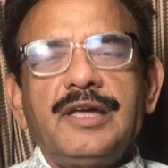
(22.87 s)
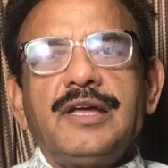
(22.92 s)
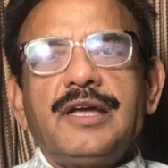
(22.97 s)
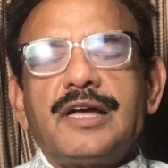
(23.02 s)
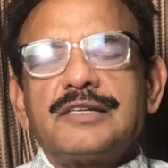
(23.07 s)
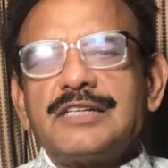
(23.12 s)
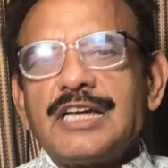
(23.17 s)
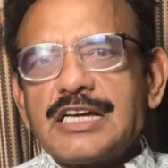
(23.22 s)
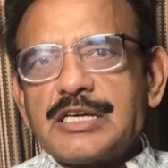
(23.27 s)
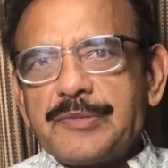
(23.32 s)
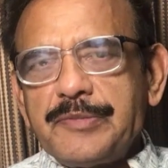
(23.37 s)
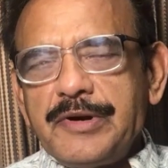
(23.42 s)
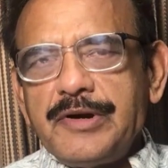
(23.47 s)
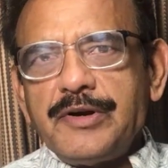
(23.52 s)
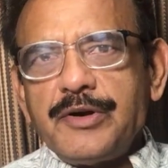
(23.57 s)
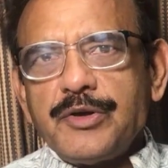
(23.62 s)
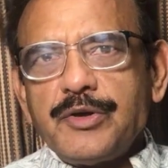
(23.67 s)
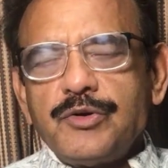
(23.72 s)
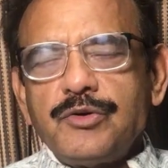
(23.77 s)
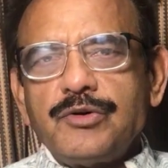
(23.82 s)
As I
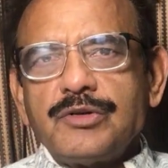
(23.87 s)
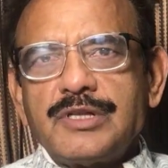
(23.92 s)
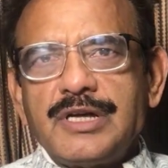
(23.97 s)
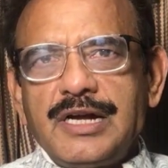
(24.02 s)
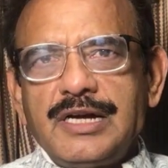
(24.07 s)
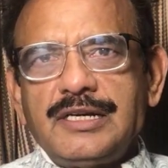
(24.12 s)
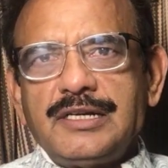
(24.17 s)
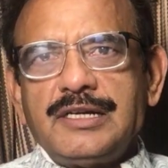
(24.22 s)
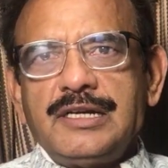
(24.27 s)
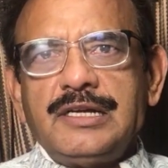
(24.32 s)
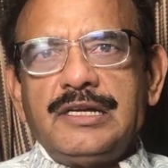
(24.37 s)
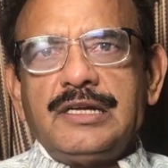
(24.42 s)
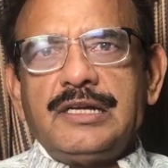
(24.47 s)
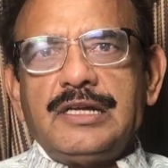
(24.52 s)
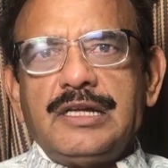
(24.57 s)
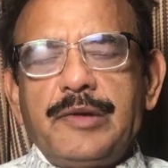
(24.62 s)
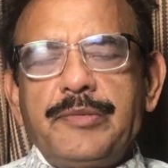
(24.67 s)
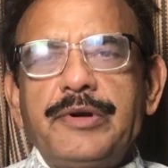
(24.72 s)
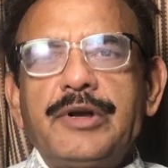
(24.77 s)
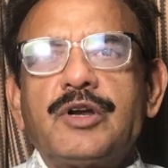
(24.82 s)
explained to you that
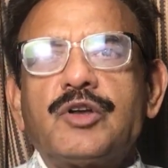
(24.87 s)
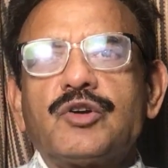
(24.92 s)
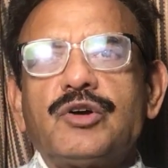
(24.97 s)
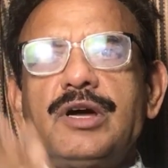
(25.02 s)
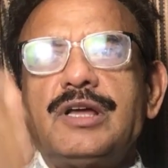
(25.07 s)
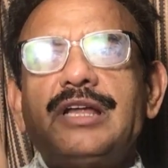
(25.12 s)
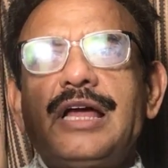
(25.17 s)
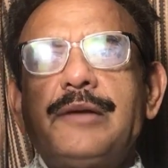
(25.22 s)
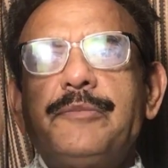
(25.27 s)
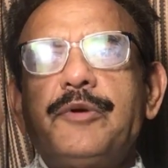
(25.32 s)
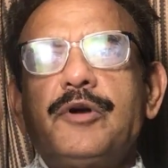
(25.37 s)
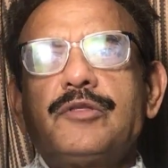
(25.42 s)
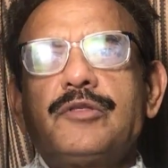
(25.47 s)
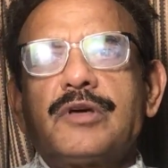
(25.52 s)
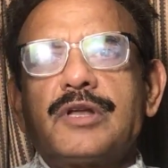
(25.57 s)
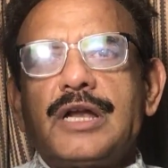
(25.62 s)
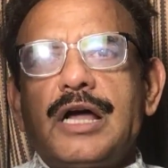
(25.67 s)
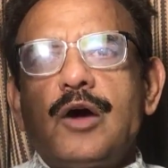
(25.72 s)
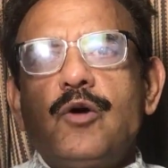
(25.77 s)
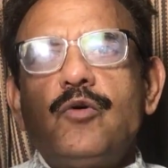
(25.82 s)
if you draw a line between
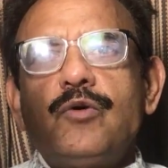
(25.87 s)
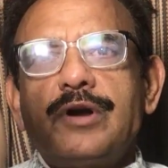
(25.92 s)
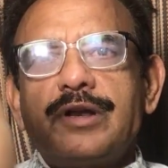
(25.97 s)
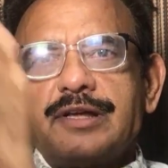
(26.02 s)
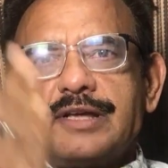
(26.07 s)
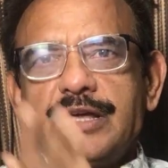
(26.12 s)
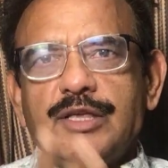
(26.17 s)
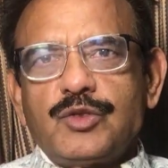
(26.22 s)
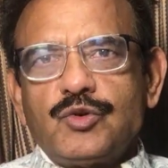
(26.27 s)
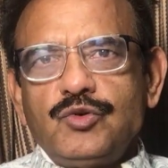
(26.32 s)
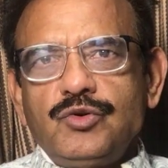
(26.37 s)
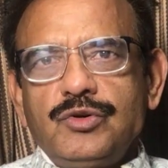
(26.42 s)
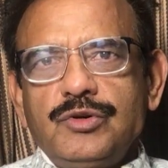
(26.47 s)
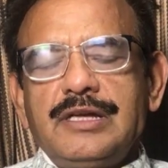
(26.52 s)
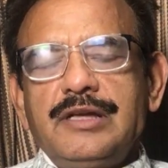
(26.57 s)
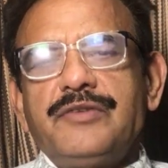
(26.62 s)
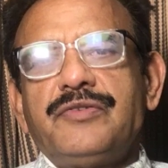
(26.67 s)
the Rahu and Ketu,